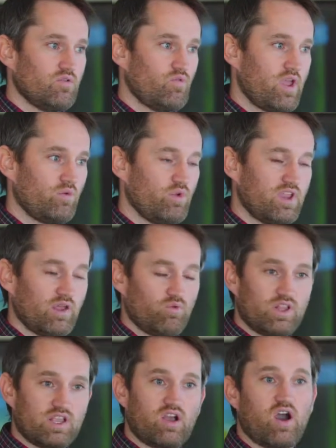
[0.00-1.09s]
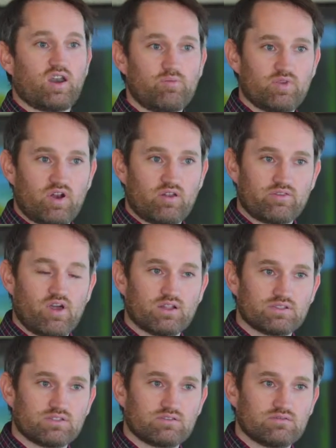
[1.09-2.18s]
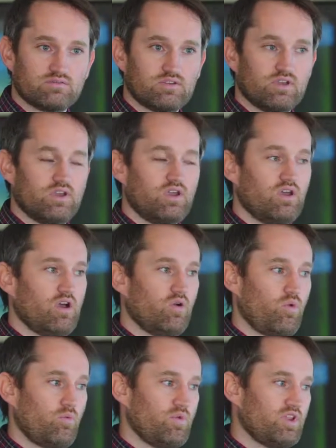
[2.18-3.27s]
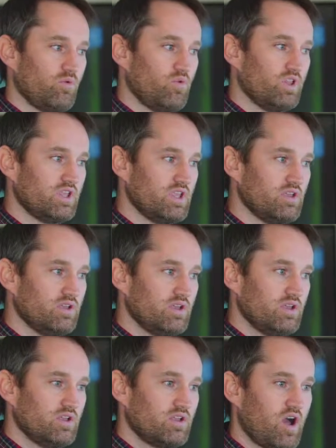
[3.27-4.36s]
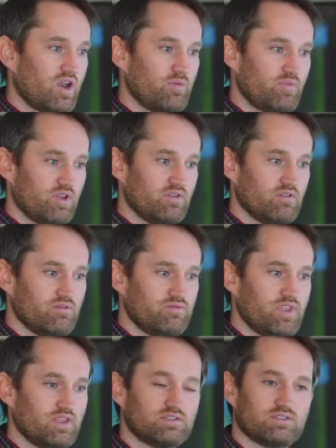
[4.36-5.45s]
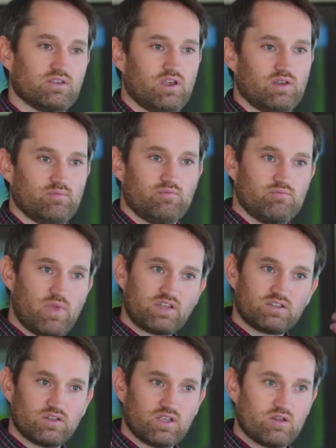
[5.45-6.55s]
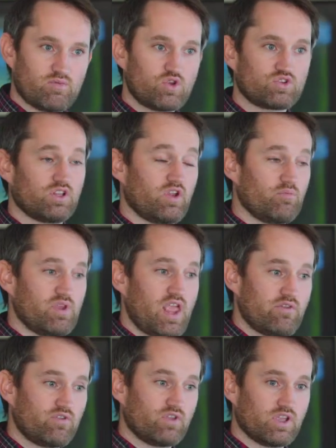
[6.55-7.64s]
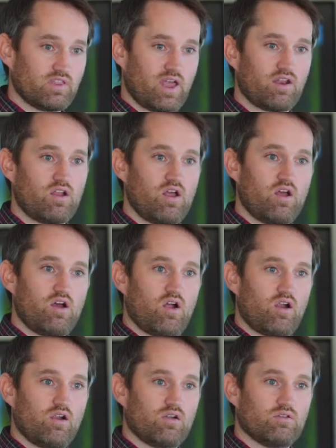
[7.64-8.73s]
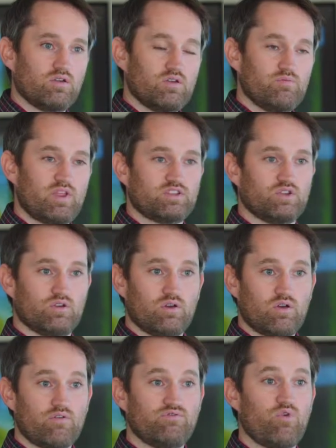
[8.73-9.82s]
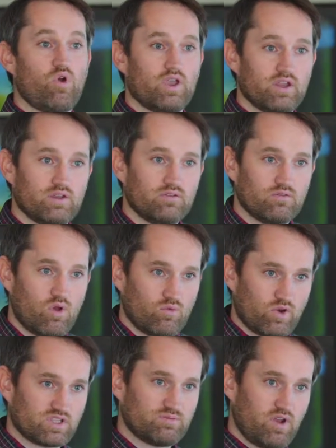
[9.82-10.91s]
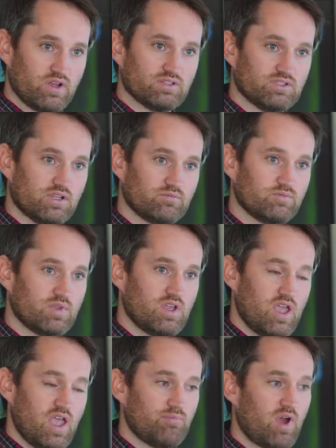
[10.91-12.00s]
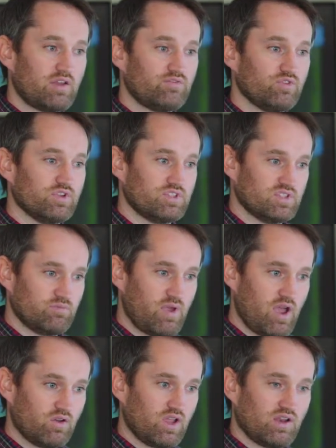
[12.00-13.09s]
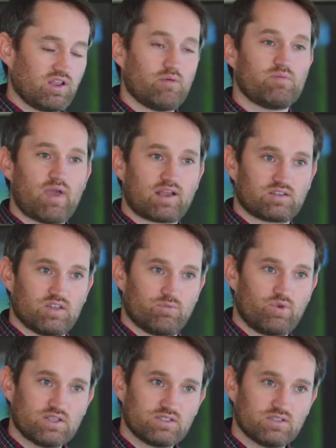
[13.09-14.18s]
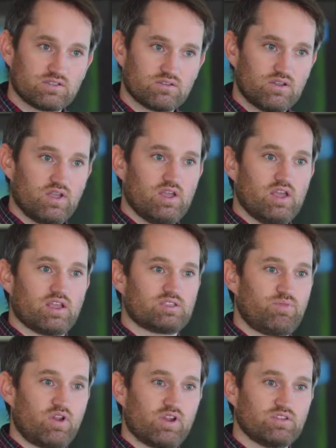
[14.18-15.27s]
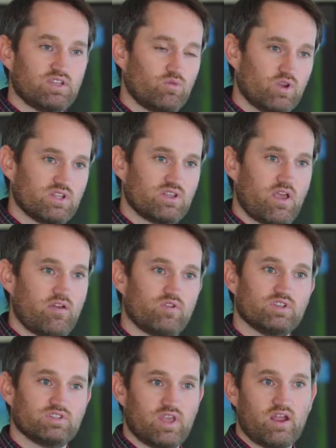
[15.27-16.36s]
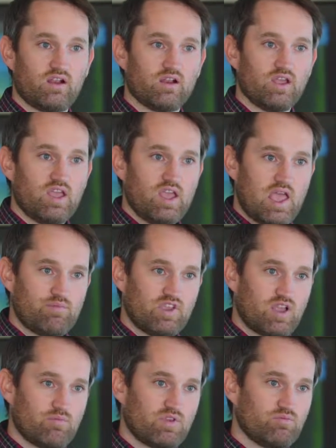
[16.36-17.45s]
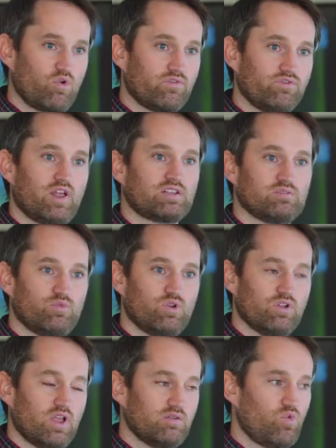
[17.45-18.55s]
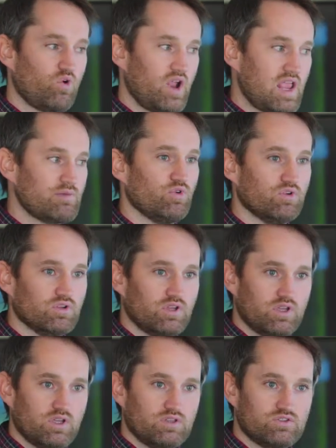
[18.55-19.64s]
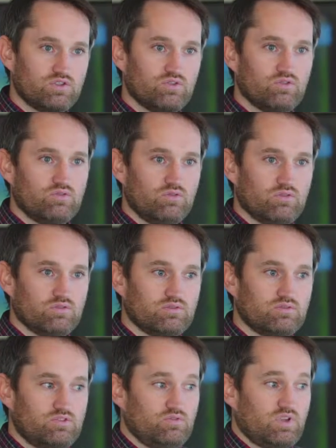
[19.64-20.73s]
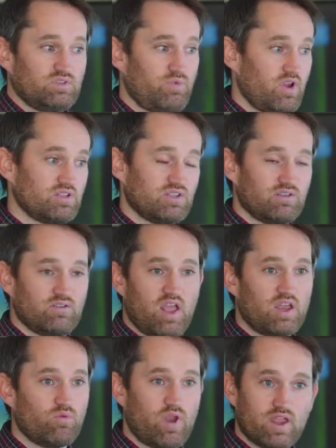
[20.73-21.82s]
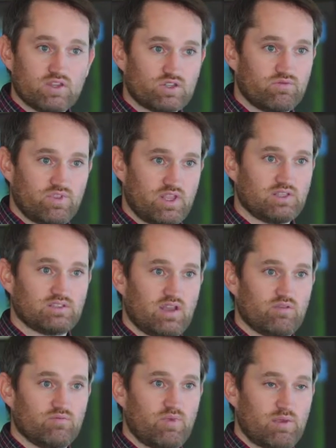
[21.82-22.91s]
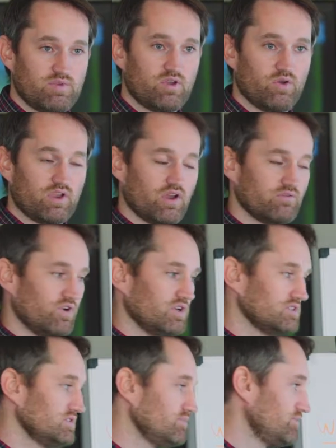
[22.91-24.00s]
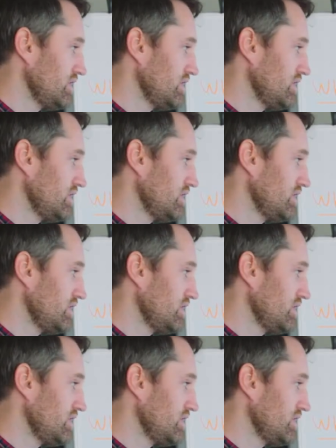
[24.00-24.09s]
we get really caught up in our thoughts, when we get really caught up in things mentally, emotionally, or behaviorally that are meant to avoid what we're experiencing. And mindfulness is about kind of coming back to the present, experiencing whatever is there, and becoming more flexible and more able to experience any range of things that might be going on for us.